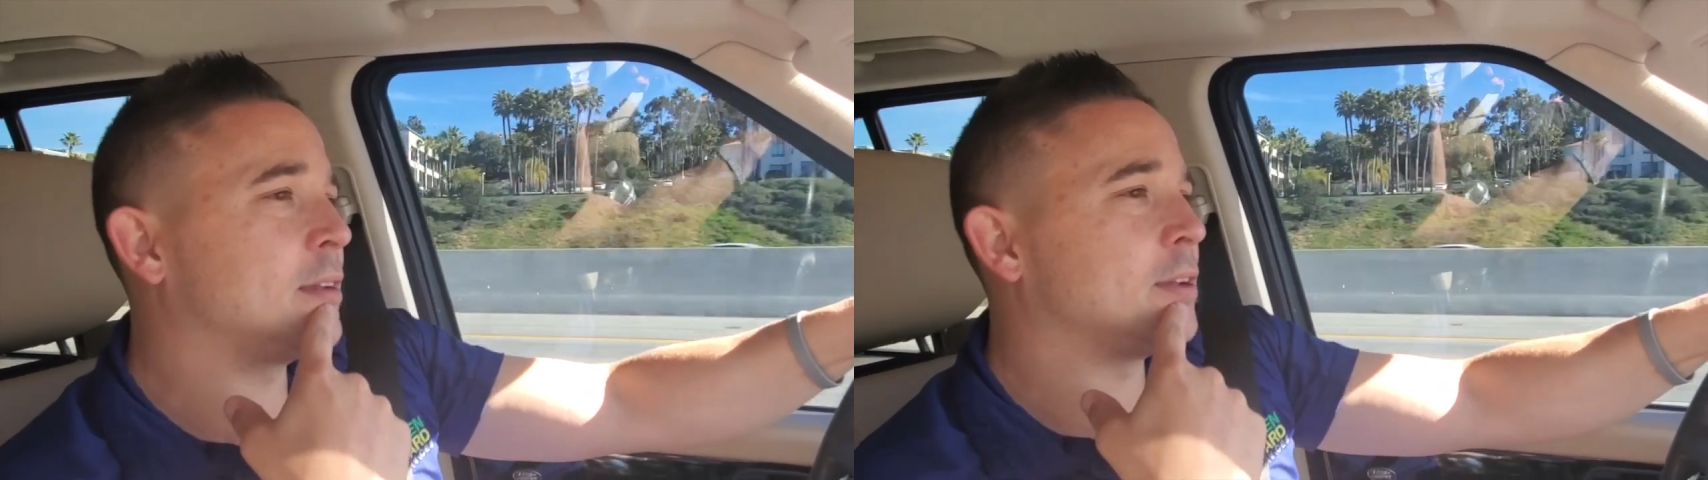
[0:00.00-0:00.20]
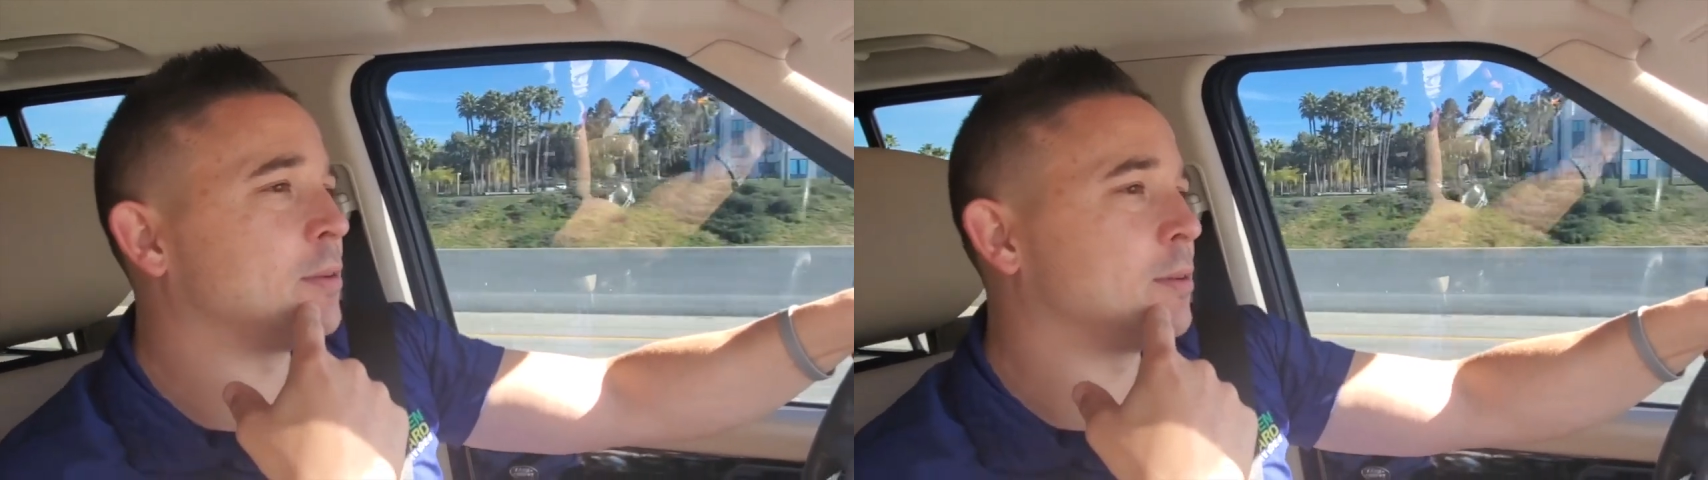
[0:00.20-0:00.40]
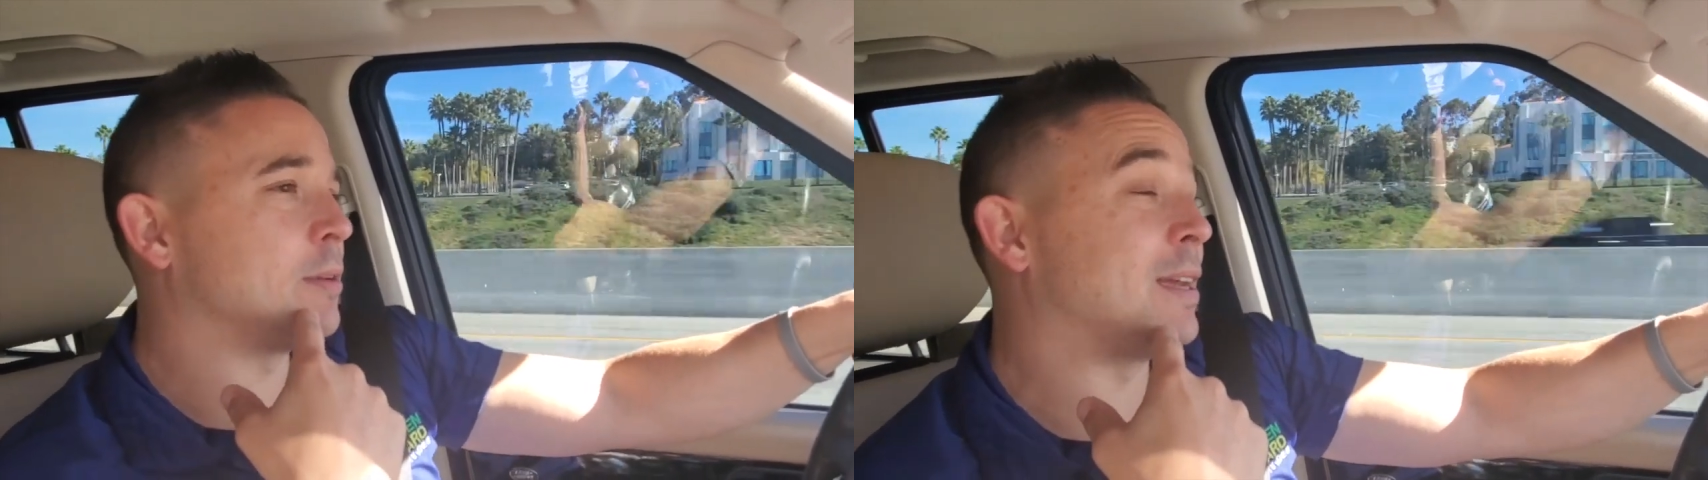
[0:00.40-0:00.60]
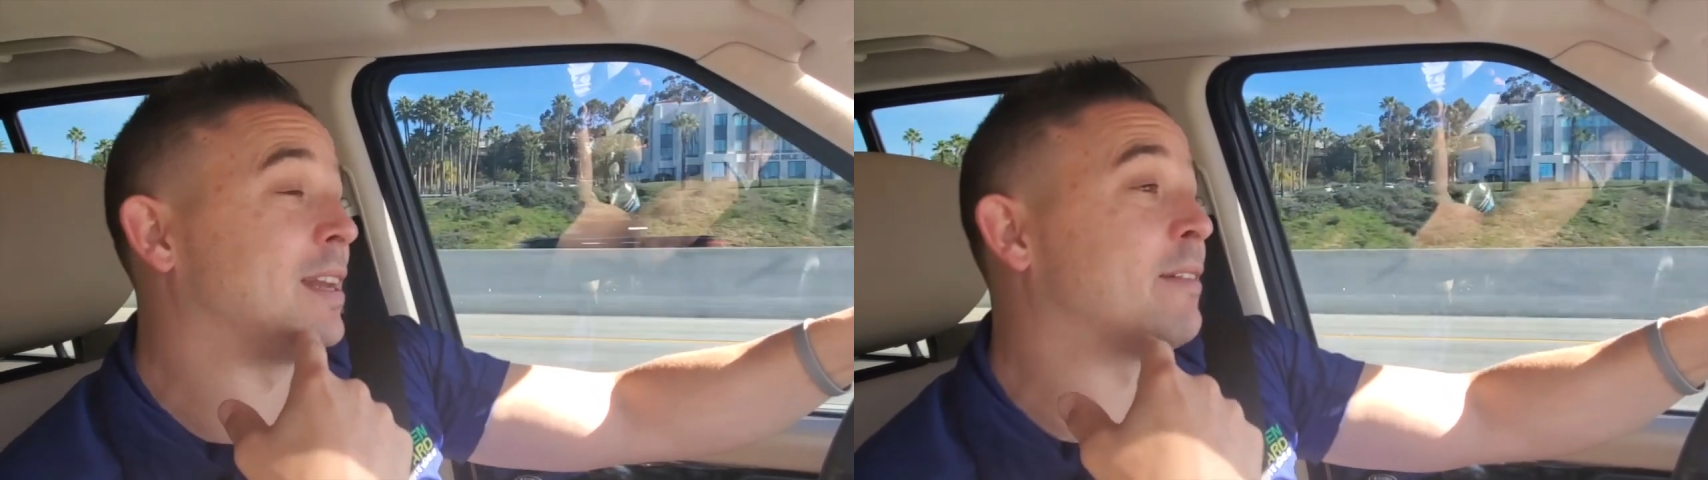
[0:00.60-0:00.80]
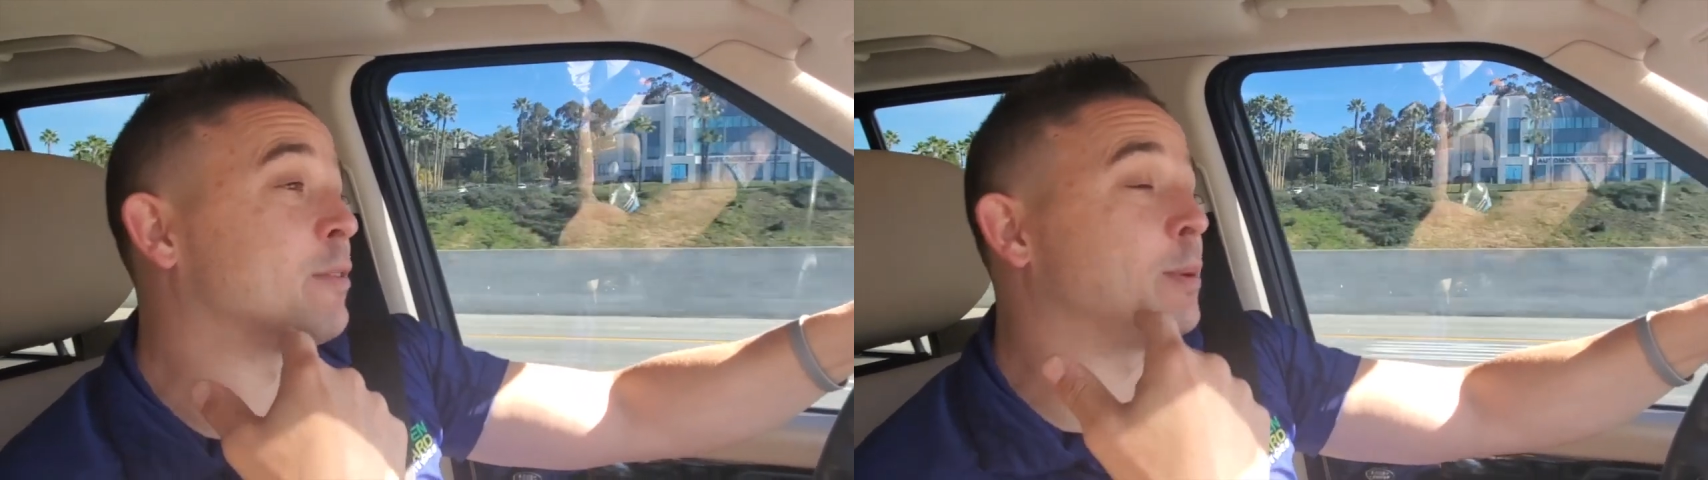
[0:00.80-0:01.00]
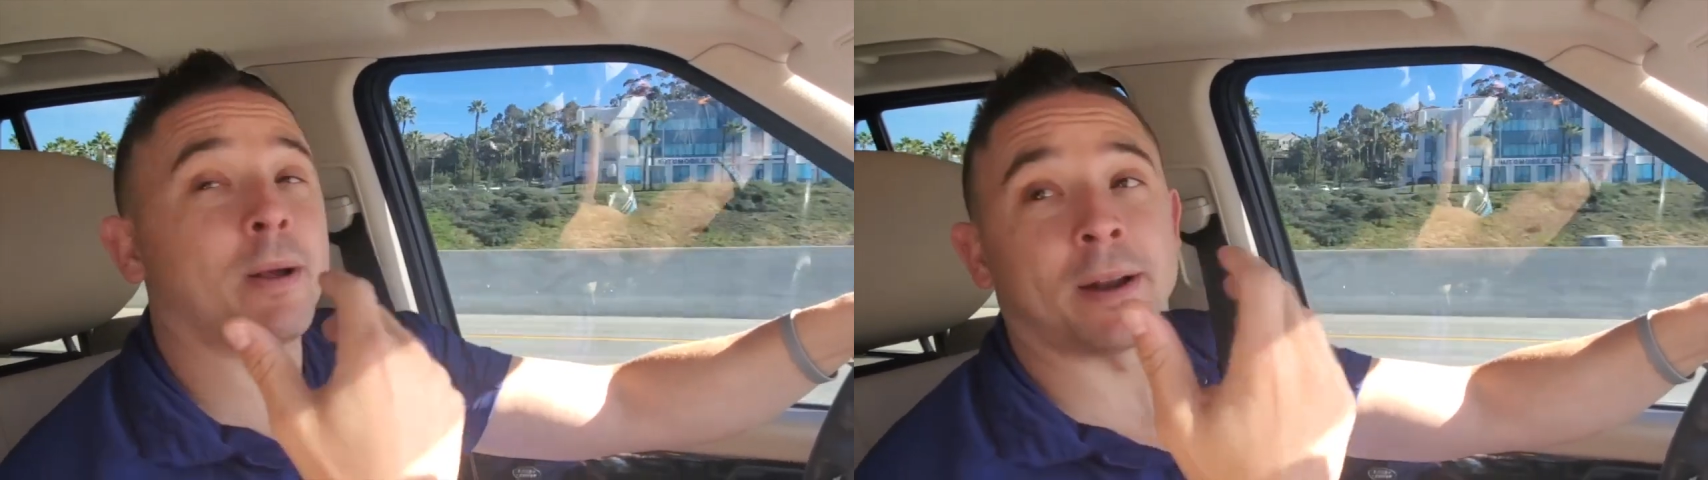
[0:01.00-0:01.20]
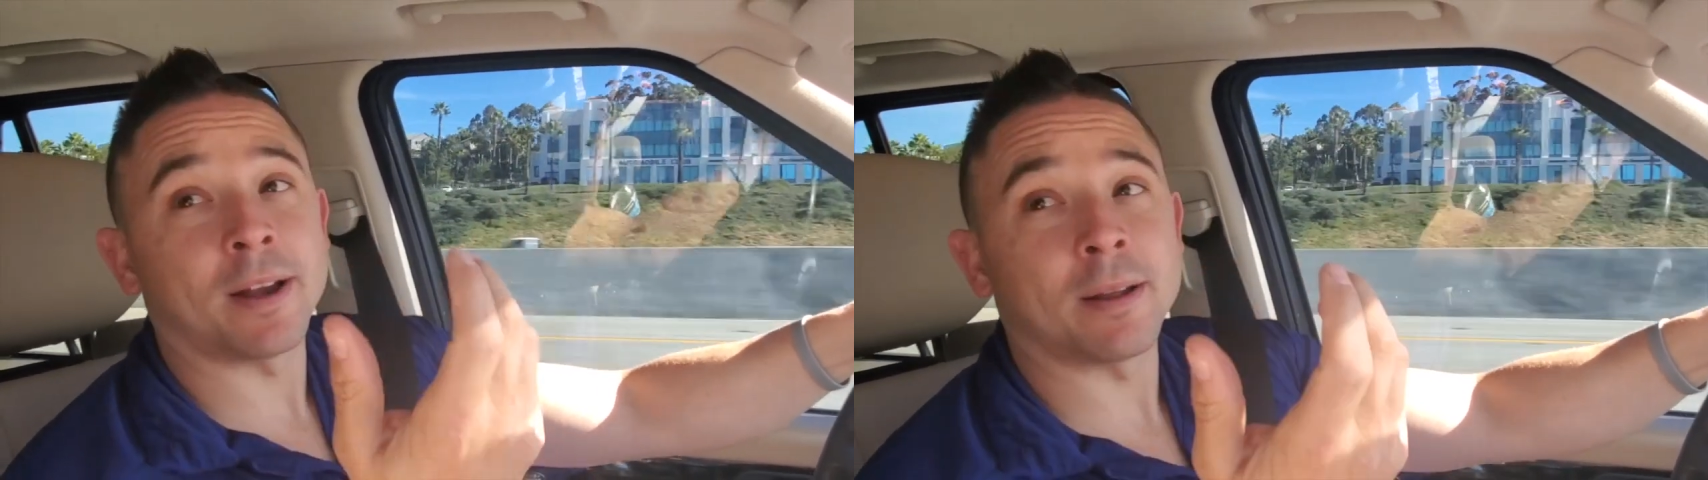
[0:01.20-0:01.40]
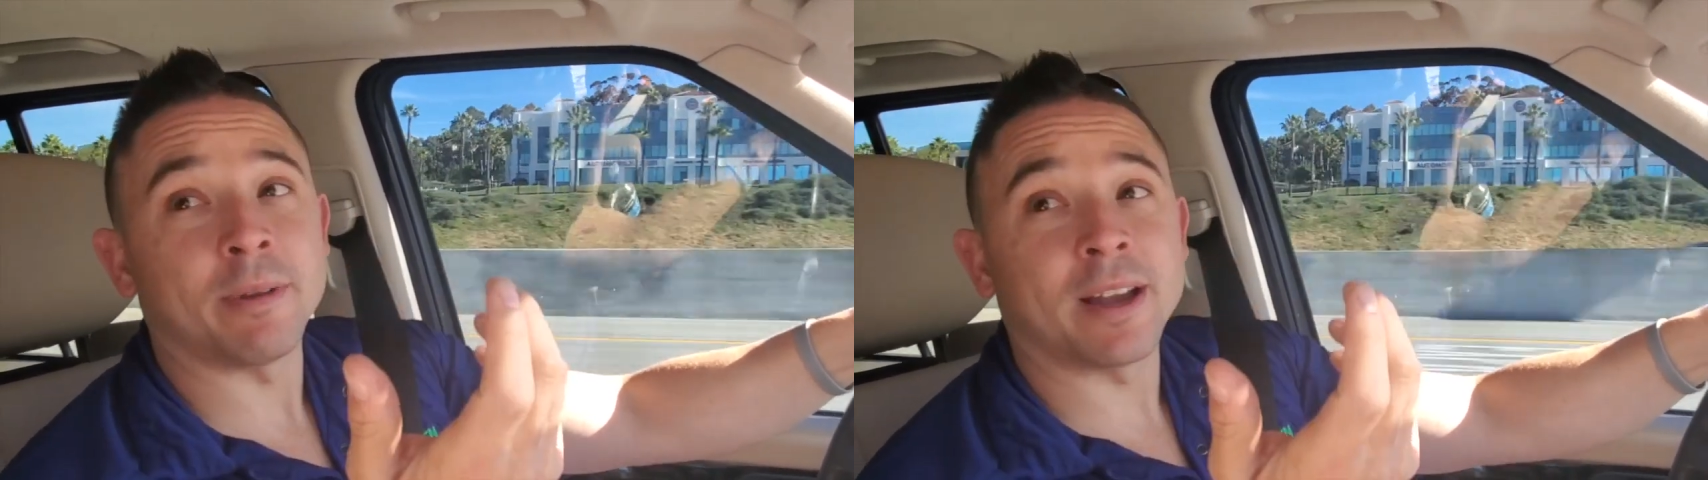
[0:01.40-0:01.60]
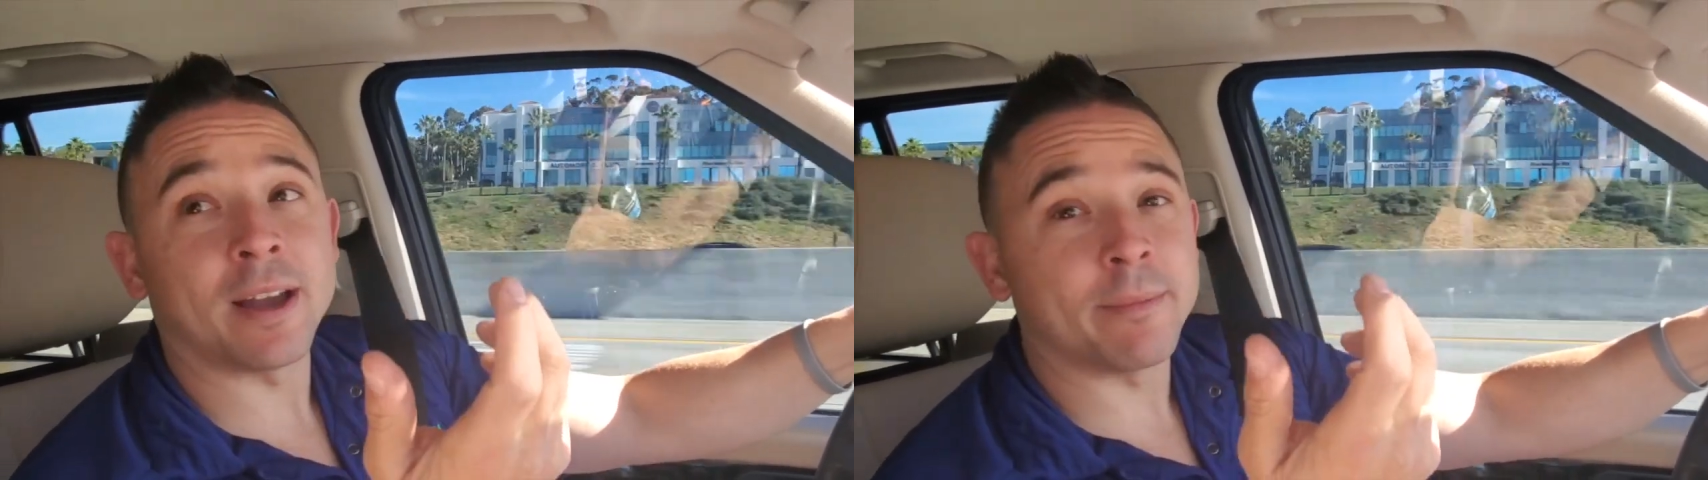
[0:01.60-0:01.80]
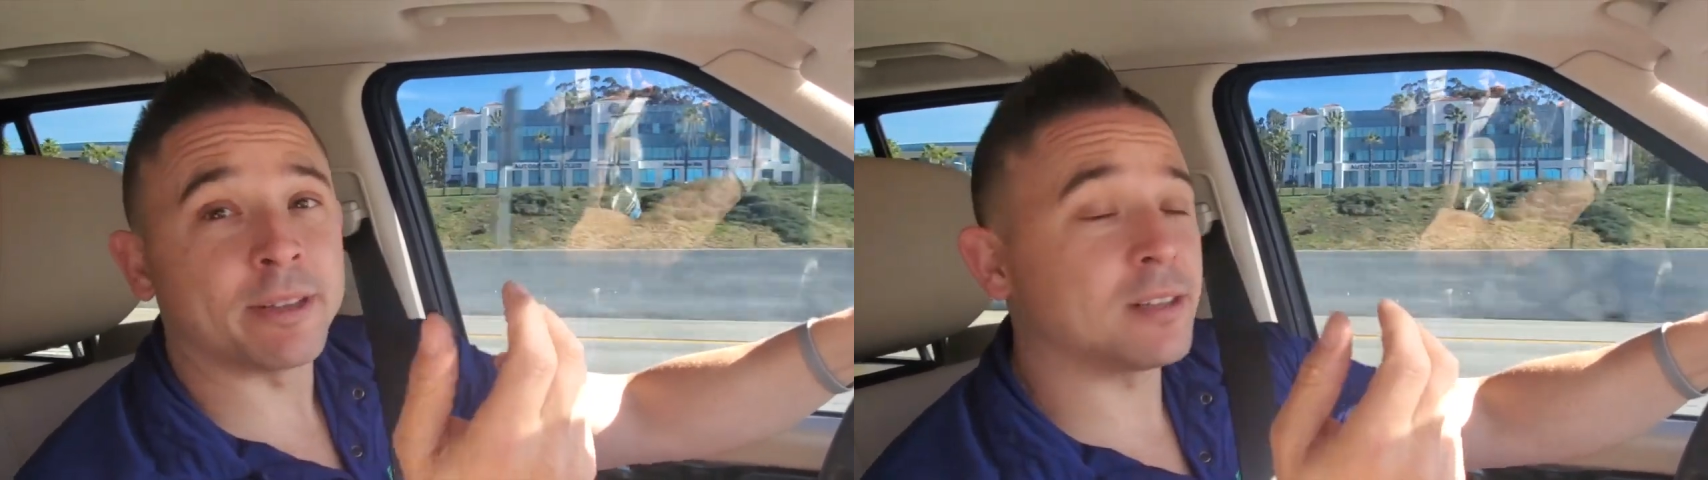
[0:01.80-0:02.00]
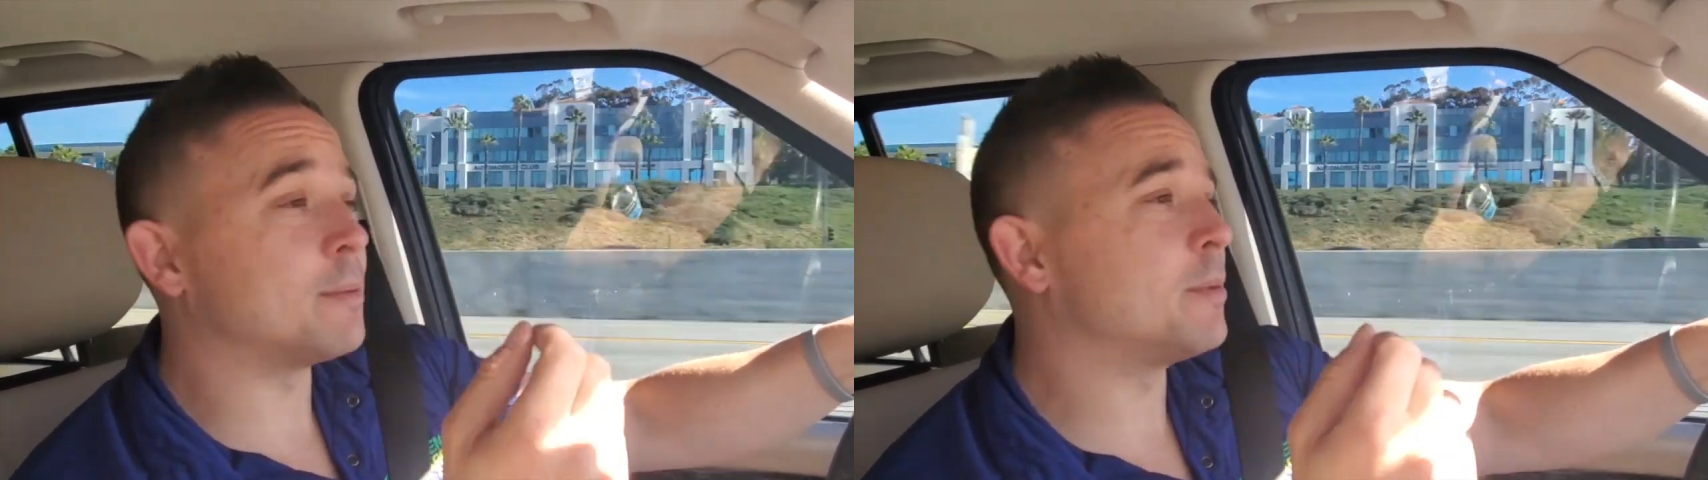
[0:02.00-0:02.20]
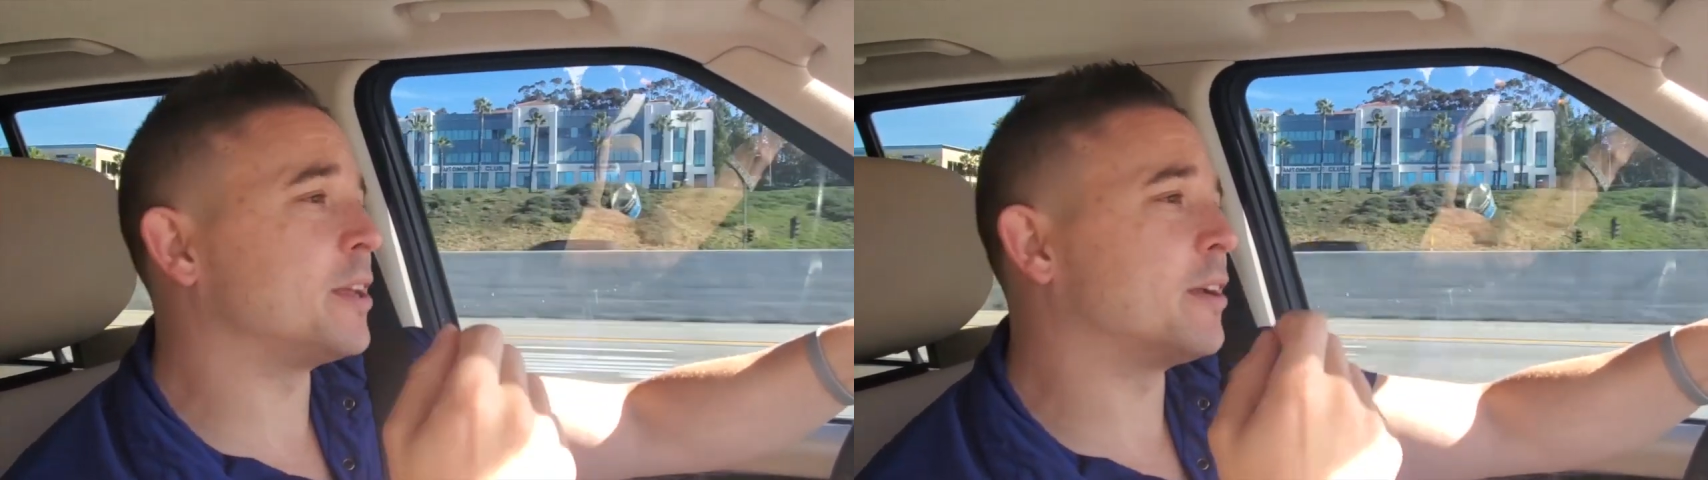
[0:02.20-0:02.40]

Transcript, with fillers: you're inevitably probably not going to be the guy that makes a lot of money.